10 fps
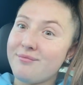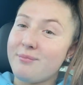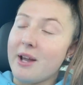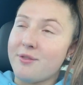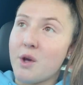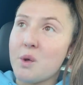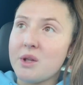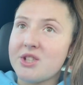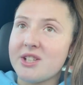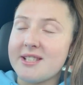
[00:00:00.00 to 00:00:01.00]
But if you
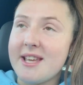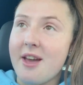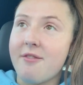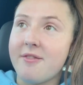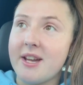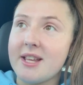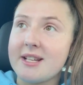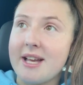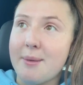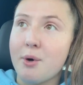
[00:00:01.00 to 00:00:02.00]
literally say,
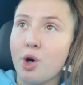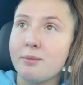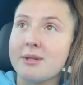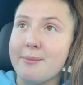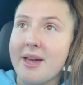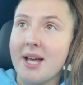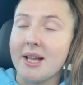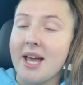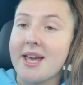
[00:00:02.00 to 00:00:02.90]
Felix, I'm home to Bailey,